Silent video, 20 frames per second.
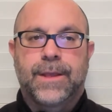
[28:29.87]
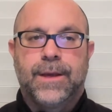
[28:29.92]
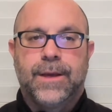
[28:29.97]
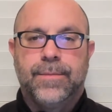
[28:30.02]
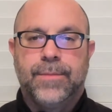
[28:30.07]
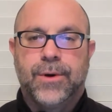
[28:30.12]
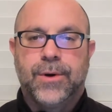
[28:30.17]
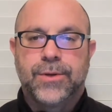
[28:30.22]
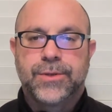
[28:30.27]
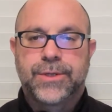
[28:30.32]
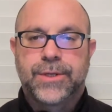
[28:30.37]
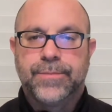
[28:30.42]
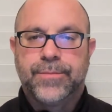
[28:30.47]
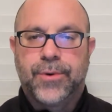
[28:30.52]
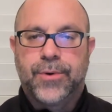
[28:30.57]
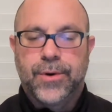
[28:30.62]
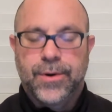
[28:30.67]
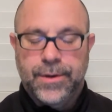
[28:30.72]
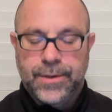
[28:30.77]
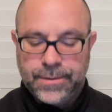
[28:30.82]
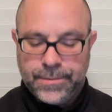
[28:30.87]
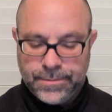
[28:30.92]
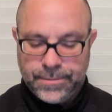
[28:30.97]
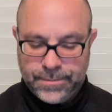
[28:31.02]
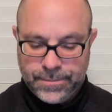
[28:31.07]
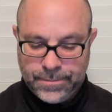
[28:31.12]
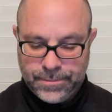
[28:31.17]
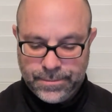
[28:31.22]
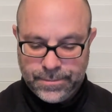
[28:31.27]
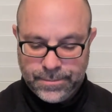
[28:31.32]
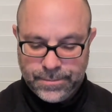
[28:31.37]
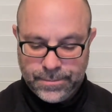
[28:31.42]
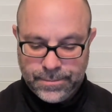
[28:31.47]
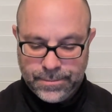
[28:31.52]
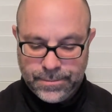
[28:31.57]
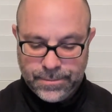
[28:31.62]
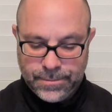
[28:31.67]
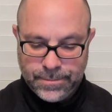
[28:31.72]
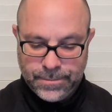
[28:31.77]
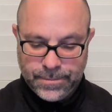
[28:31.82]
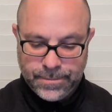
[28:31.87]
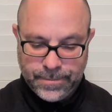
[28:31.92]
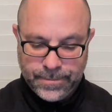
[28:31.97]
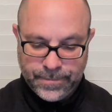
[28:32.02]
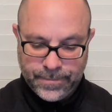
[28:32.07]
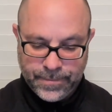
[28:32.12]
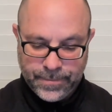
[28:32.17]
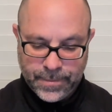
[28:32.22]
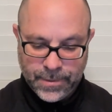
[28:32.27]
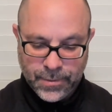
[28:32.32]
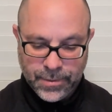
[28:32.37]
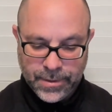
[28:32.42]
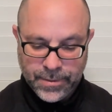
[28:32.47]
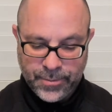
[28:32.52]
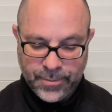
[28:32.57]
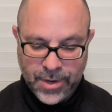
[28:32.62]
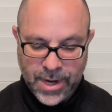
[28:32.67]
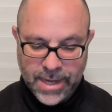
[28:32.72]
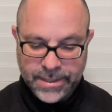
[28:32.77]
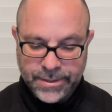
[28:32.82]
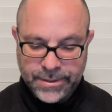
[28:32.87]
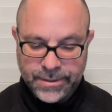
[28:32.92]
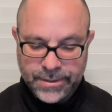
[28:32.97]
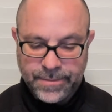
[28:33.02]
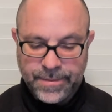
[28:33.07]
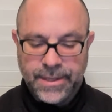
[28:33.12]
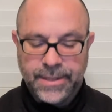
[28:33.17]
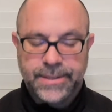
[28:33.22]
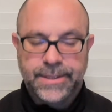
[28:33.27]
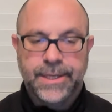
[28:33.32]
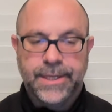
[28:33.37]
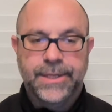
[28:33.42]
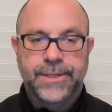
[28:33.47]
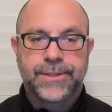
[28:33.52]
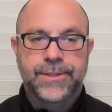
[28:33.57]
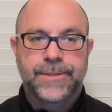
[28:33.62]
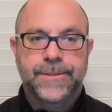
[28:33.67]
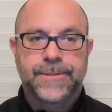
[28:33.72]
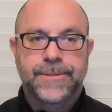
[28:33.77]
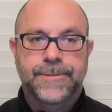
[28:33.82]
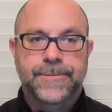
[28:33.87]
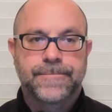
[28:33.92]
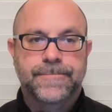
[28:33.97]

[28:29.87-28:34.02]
And most important, with the practice of meditation,